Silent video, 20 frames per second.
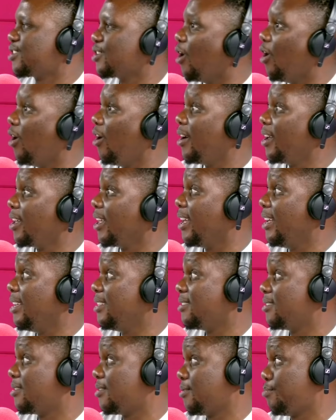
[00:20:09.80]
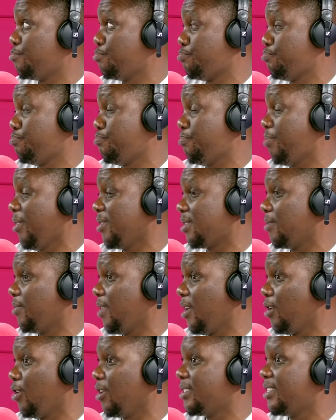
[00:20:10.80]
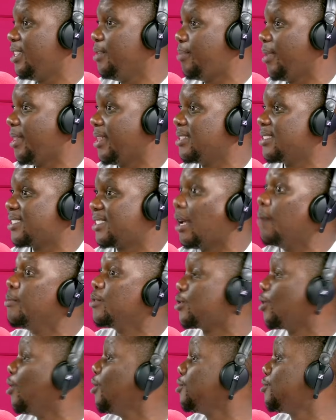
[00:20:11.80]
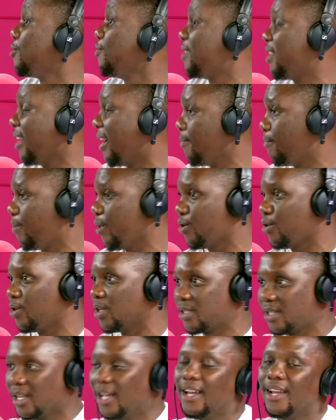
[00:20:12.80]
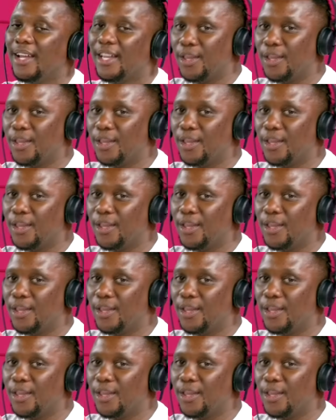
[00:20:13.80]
this song is possibly a lot deeper than some songs you've done because